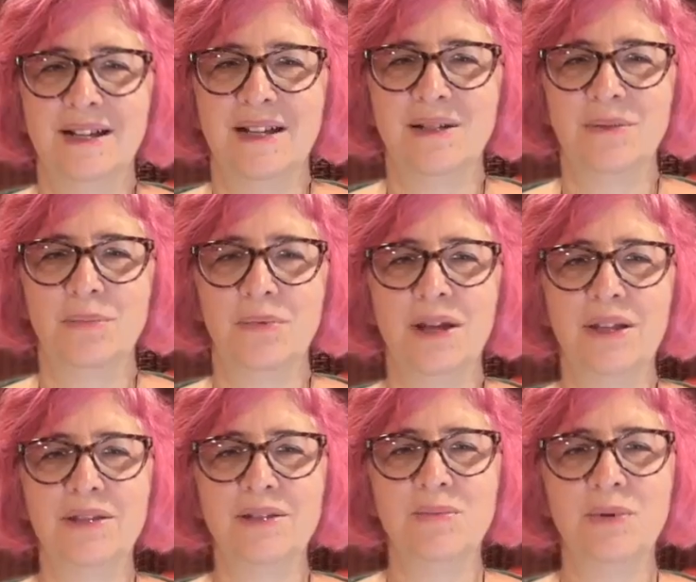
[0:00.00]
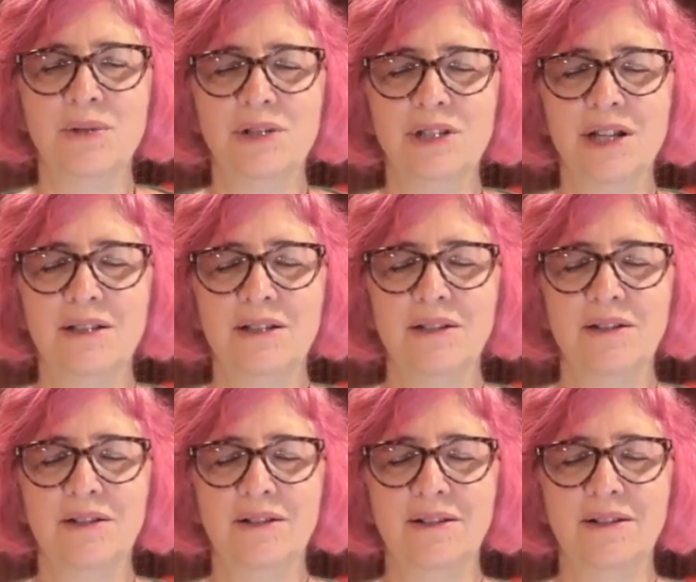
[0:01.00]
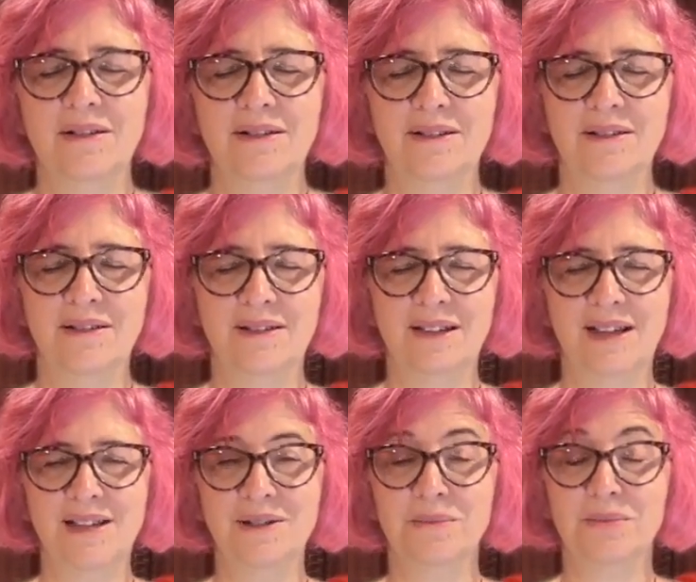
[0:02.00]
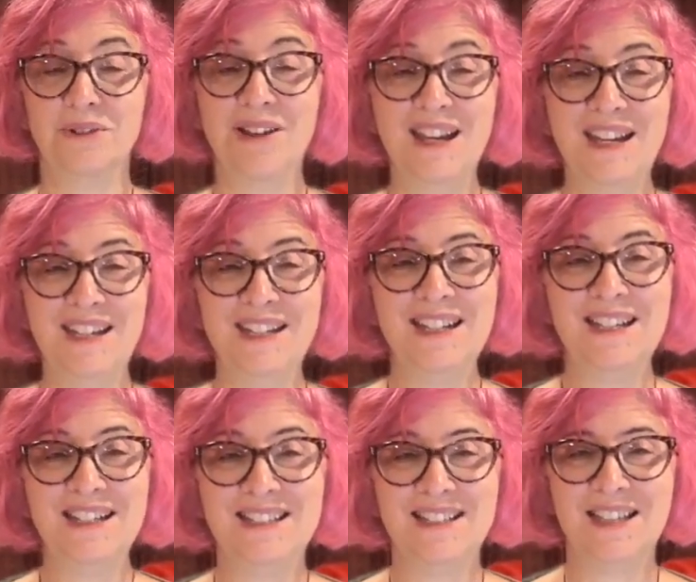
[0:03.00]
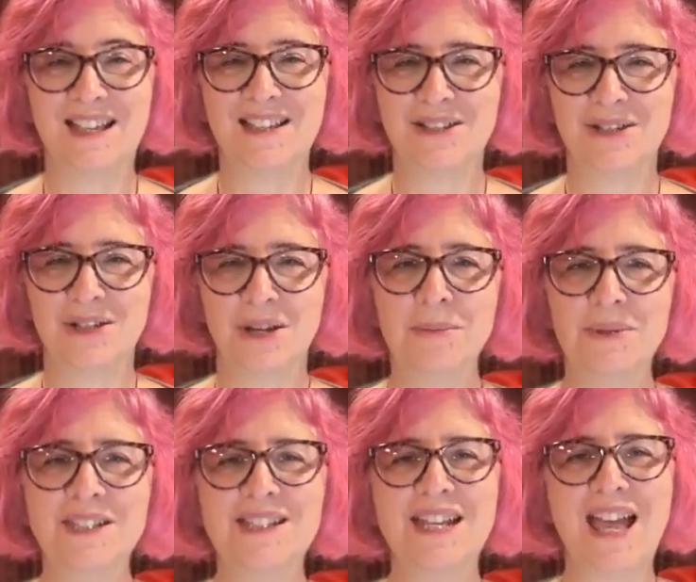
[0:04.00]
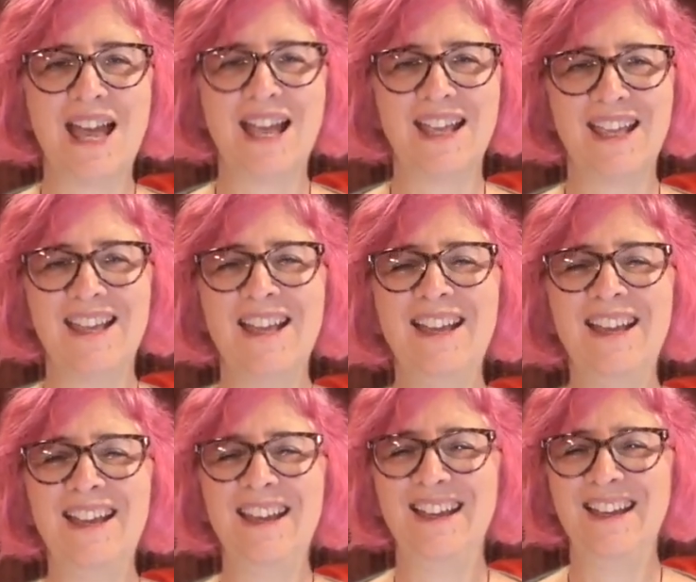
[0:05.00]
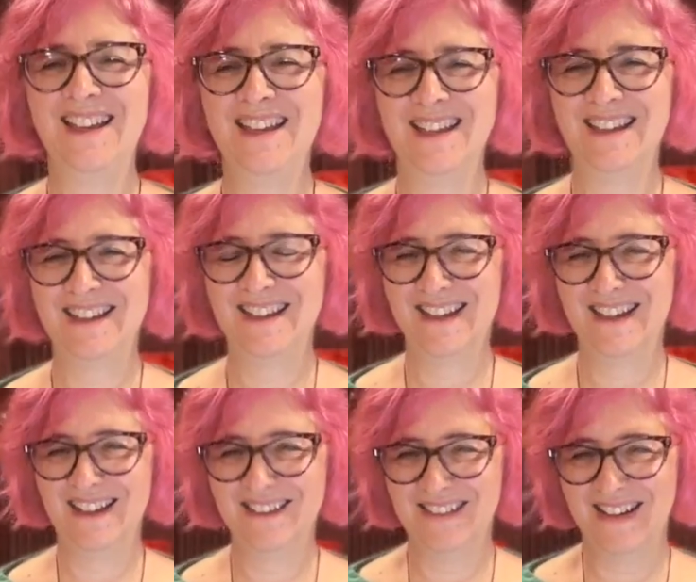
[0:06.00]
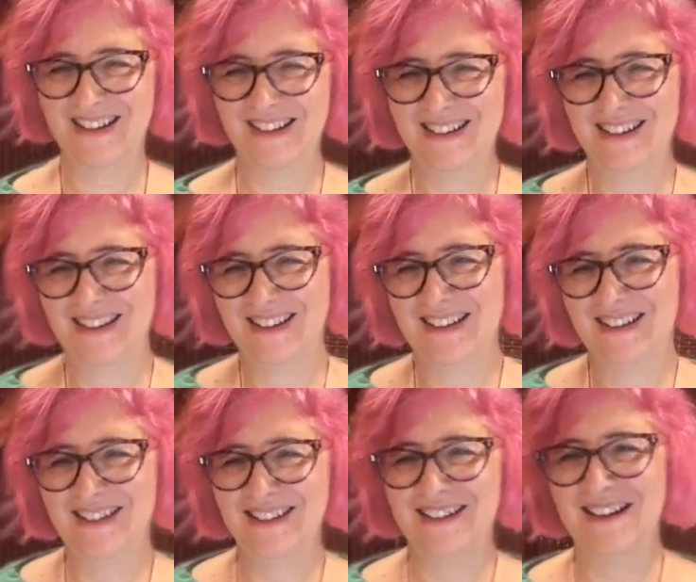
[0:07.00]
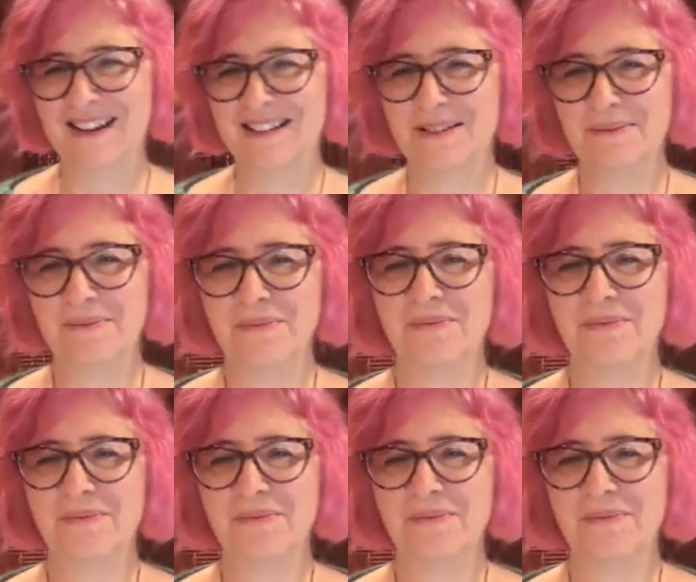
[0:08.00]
And your breath is more gentle. And your brain is sharp as a tack. All right. Awesome.